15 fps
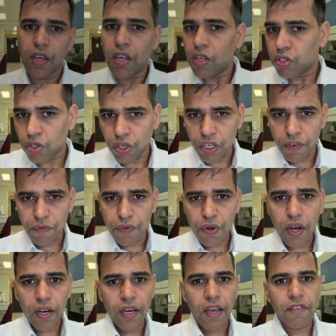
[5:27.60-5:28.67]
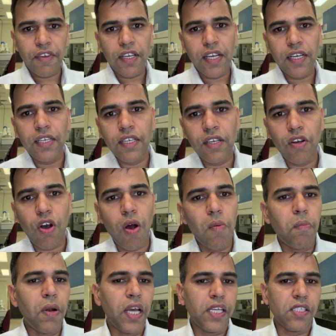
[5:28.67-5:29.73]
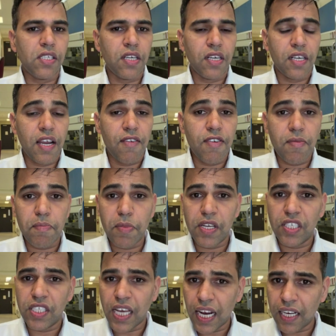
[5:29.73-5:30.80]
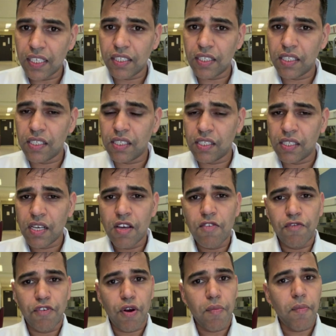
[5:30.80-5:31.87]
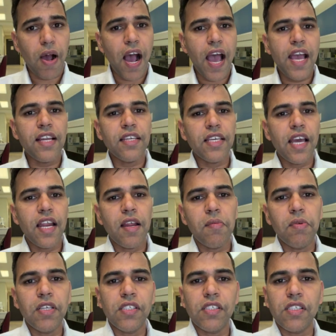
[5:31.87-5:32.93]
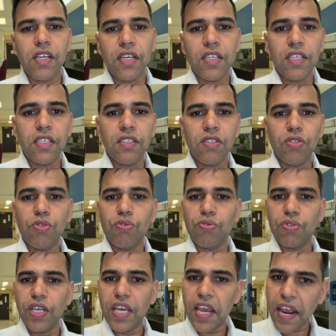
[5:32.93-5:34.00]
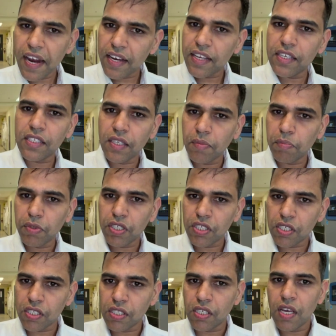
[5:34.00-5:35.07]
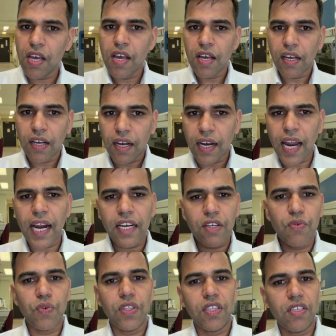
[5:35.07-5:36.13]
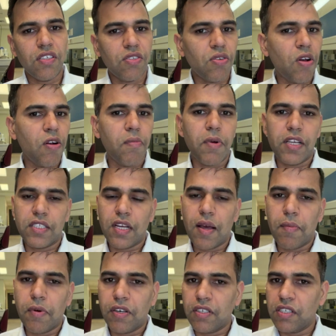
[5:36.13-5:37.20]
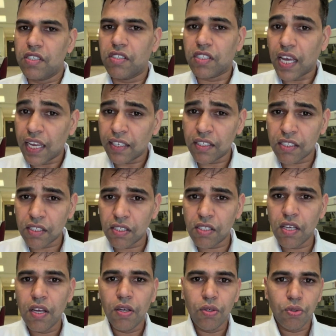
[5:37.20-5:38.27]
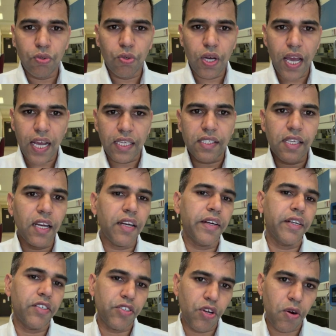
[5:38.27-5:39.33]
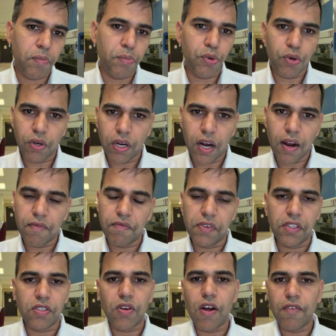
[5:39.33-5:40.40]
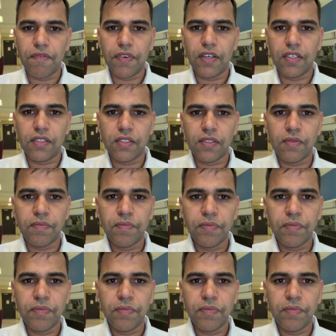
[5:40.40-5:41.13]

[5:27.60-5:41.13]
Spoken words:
So if you are navigating complex drug development challenges from IND enabling studies to ANDA submissions, connect with Resolve Mass Laboratory scientists to accelerate your program with confidence.